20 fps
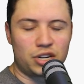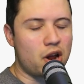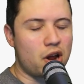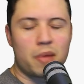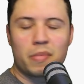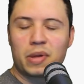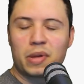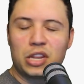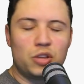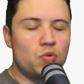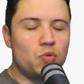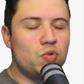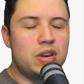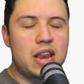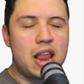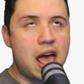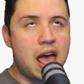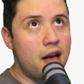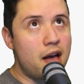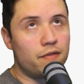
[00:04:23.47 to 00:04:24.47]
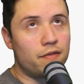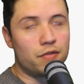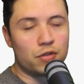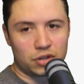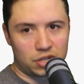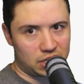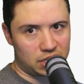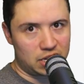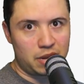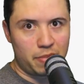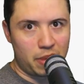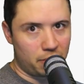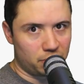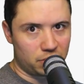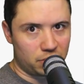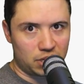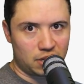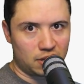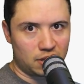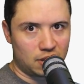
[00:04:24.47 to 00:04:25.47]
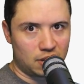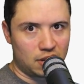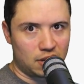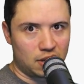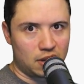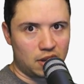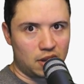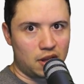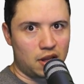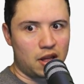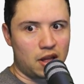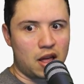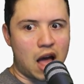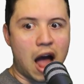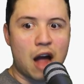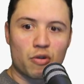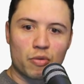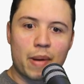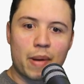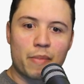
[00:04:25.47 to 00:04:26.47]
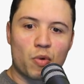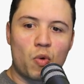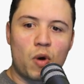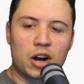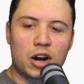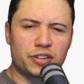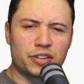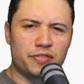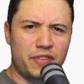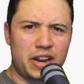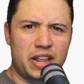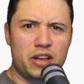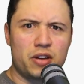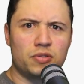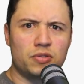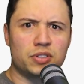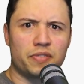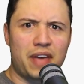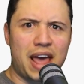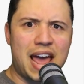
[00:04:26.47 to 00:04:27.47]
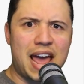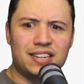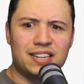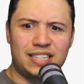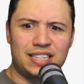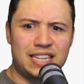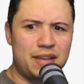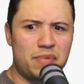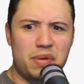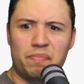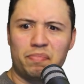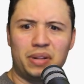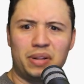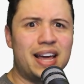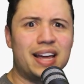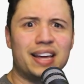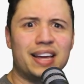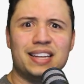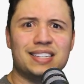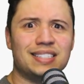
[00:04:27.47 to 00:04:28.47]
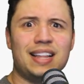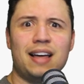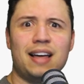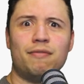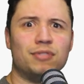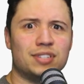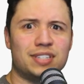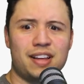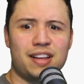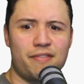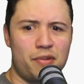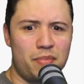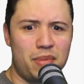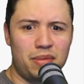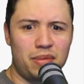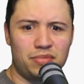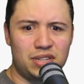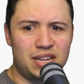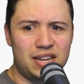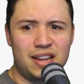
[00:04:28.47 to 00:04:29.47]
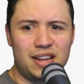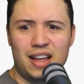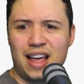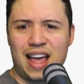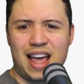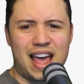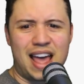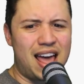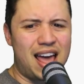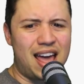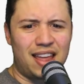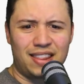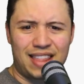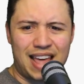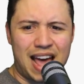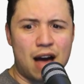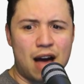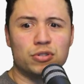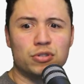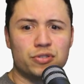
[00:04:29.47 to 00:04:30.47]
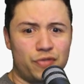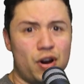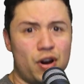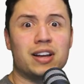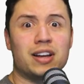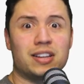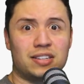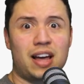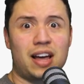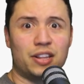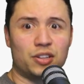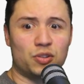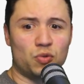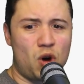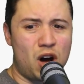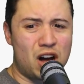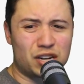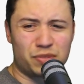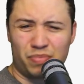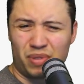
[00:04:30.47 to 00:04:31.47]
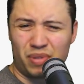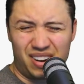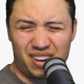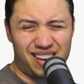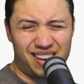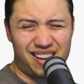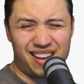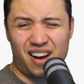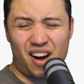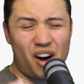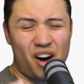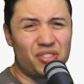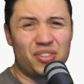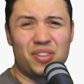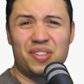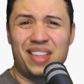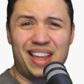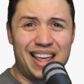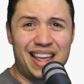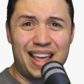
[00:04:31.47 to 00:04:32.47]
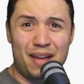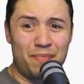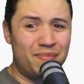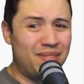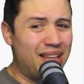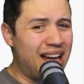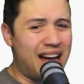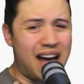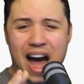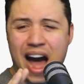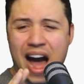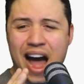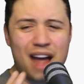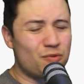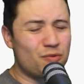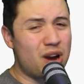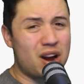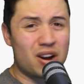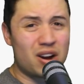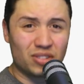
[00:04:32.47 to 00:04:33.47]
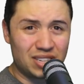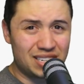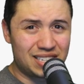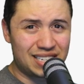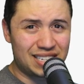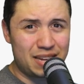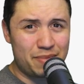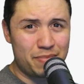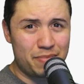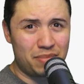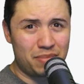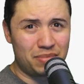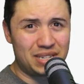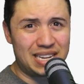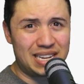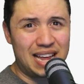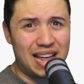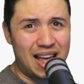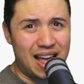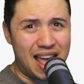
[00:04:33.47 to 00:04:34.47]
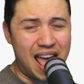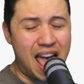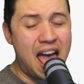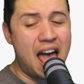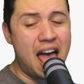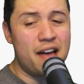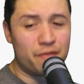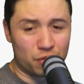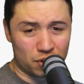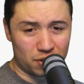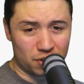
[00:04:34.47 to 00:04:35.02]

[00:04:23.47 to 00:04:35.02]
mean, you never see Mimisy. I remember watching videos of Haze Demon playing his level 7 Mimisy, and that was very exciting to watch, but other than him, I rarely see Mimisy ever,